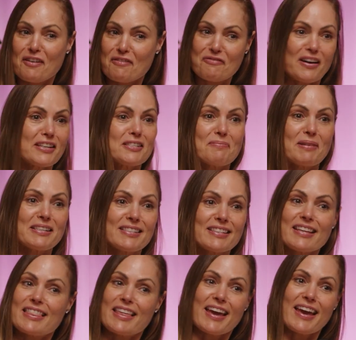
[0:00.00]
They're
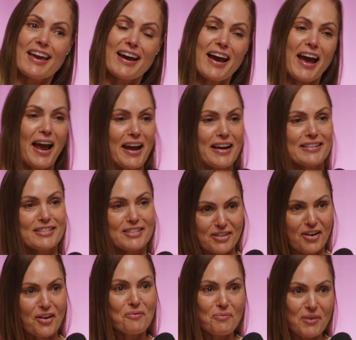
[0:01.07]
fundamentally there, and
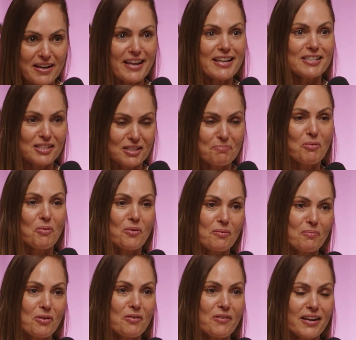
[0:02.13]
we need to support
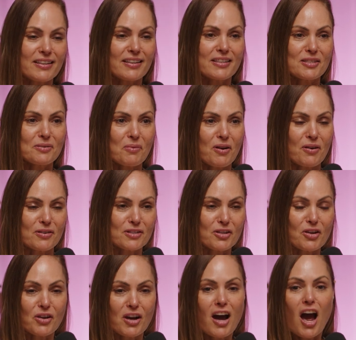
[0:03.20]
them correctly as well. So
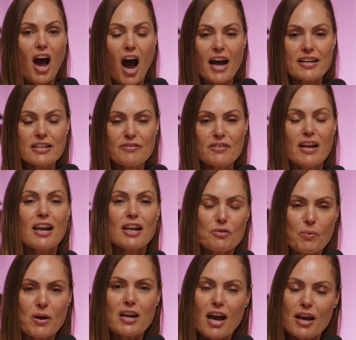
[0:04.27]
look, I definitely, and
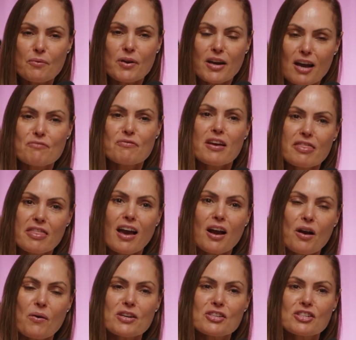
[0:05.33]
when I read that
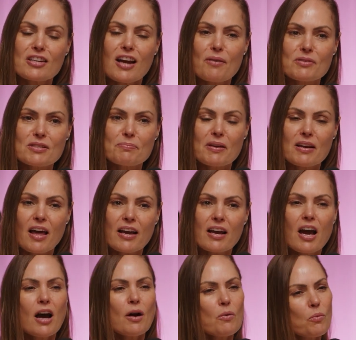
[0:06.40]
question, I was a bit like,
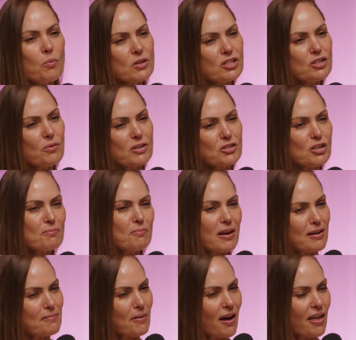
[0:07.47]
what do you actually
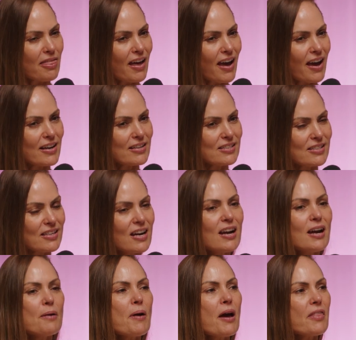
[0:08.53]
mean by that?
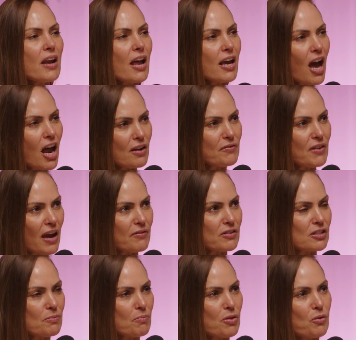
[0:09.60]
And then I kind of gave it
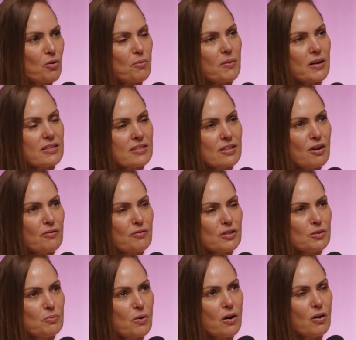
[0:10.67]
some thought myself
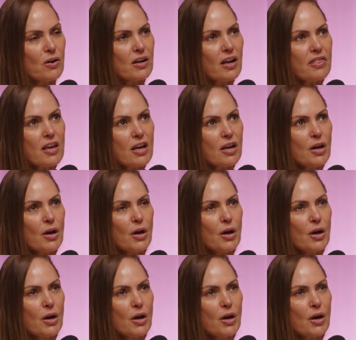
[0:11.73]
as well. And I think